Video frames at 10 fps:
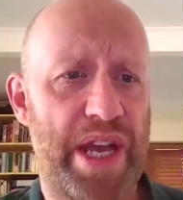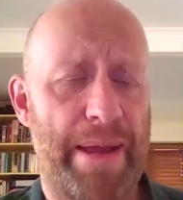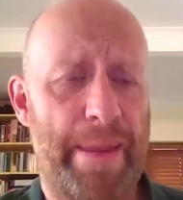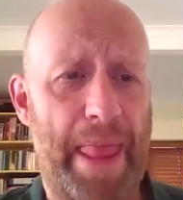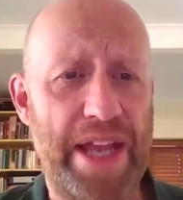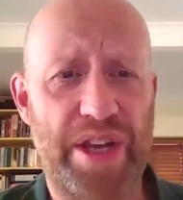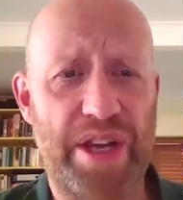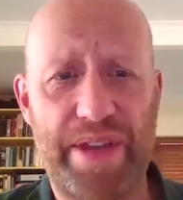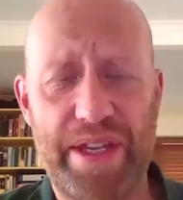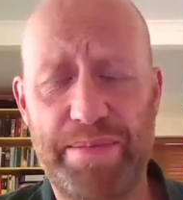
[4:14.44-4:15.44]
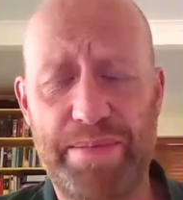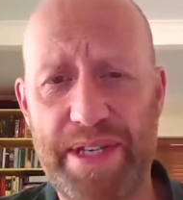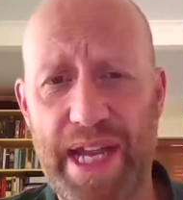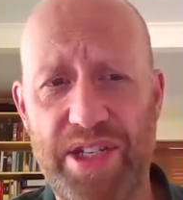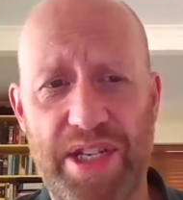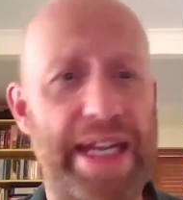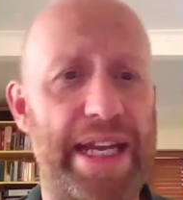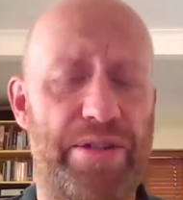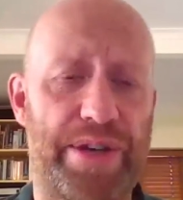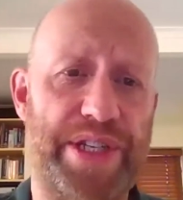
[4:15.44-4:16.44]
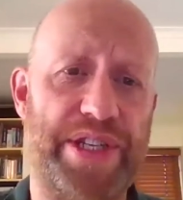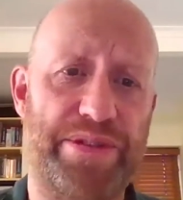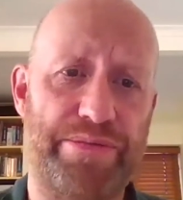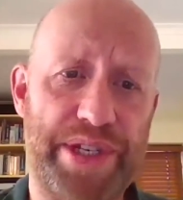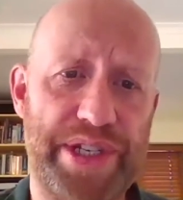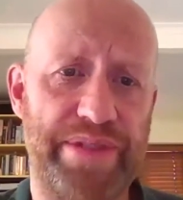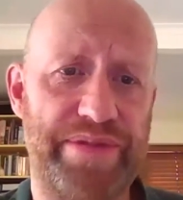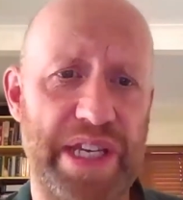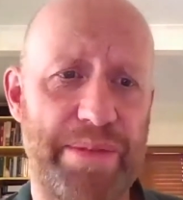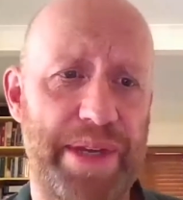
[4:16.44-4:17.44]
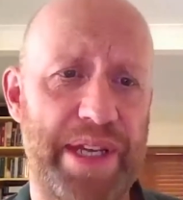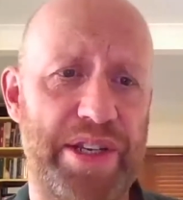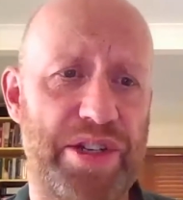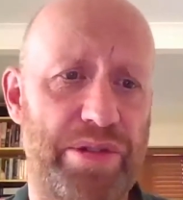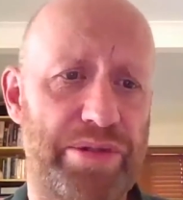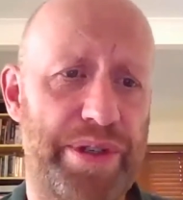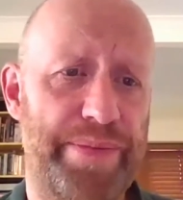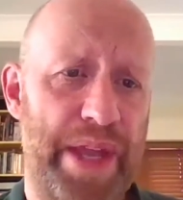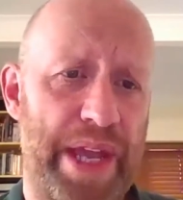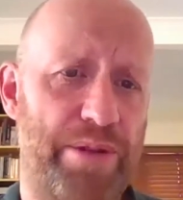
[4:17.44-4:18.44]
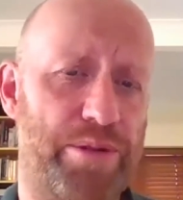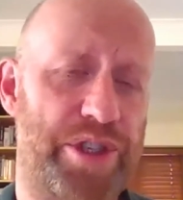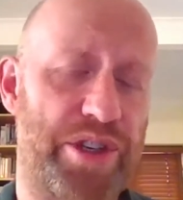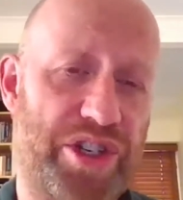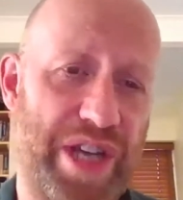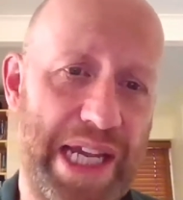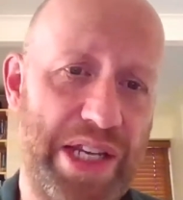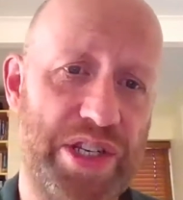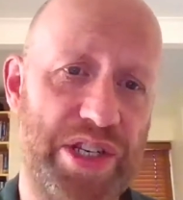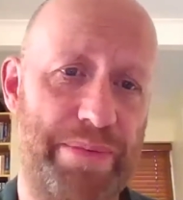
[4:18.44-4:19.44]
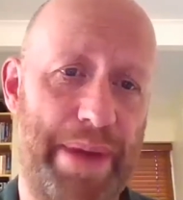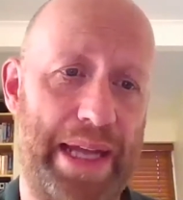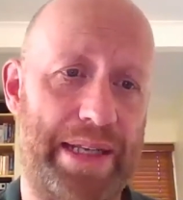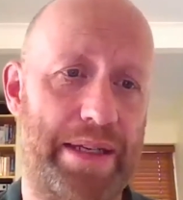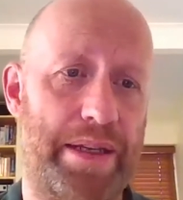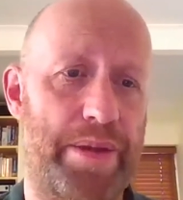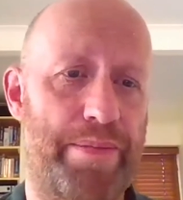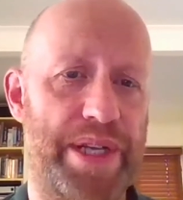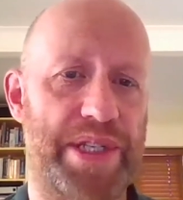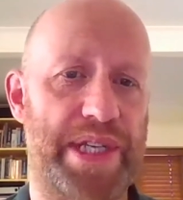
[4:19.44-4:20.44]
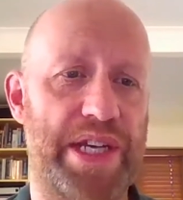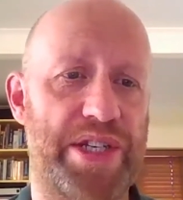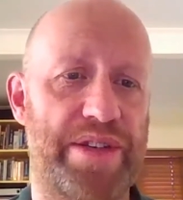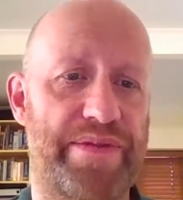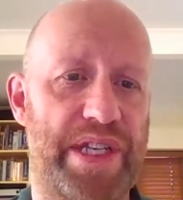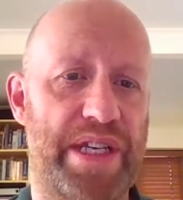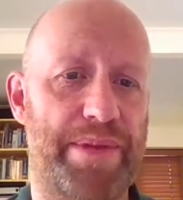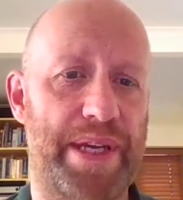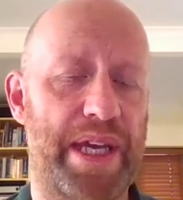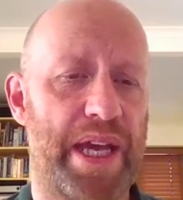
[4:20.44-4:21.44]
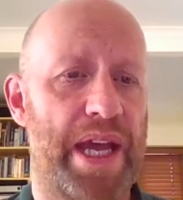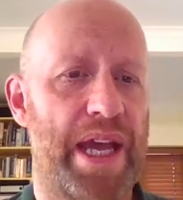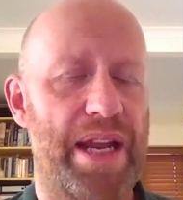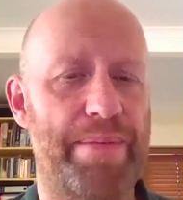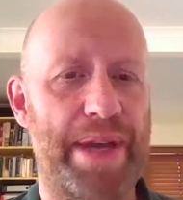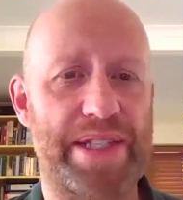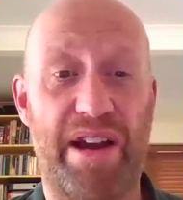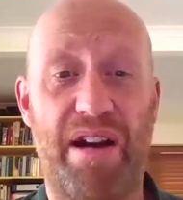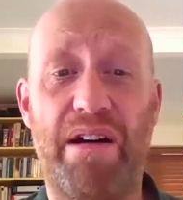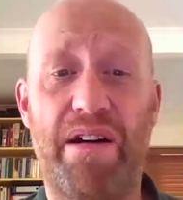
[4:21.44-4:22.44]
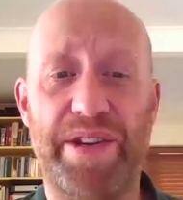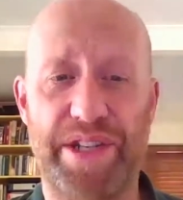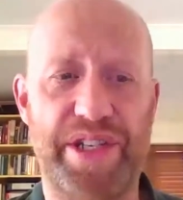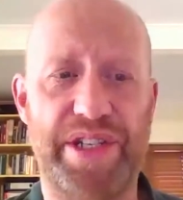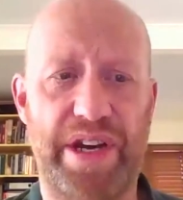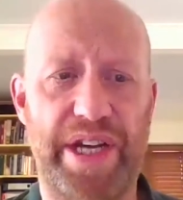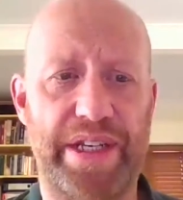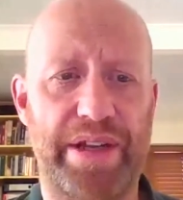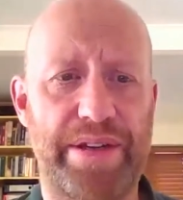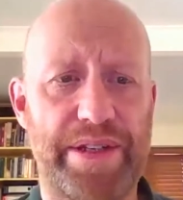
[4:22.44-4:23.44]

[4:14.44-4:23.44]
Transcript: HIV substantially increases the risk of TB in children. It also changes the pattern and the presentation of TB, and it makes it harder to diagnose.